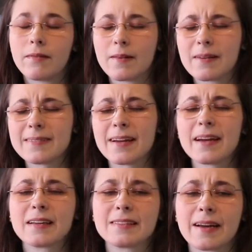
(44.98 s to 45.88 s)
relieved and
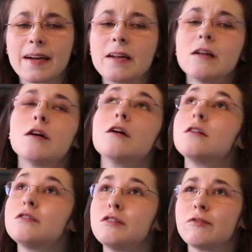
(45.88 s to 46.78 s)
excited
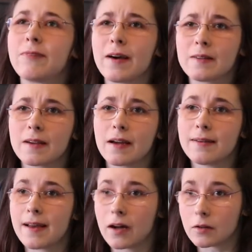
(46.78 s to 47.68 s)
to finally
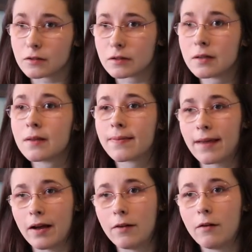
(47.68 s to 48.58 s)
announce
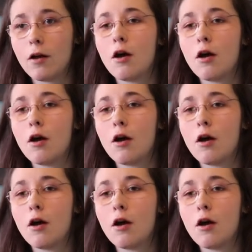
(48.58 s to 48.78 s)
that